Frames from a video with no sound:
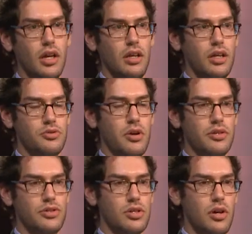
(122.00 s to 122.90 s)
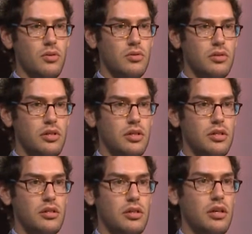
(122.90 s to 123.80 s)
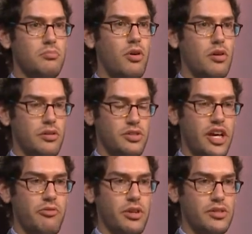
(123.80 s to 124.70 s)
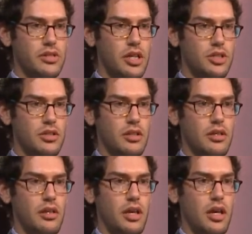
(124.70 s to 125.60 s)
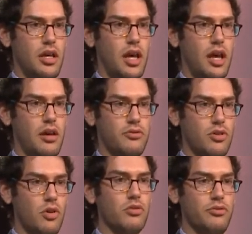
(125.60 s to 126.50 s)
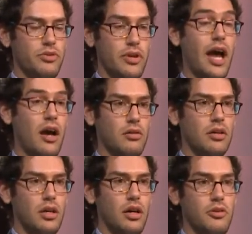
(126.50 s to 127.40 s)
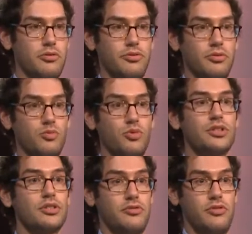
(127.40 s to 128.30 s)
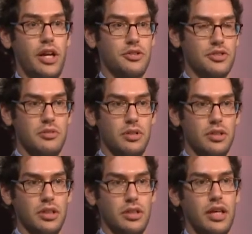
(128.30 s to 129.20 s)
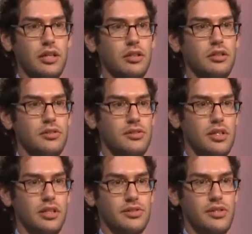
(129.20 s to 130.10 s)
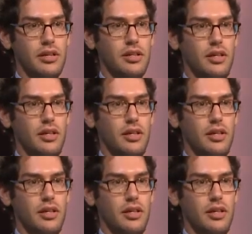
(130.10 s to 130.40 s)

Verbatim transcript: That's right. So the, in part of their staff presentation, they have an overview now of risks to financial stability, and that includes things that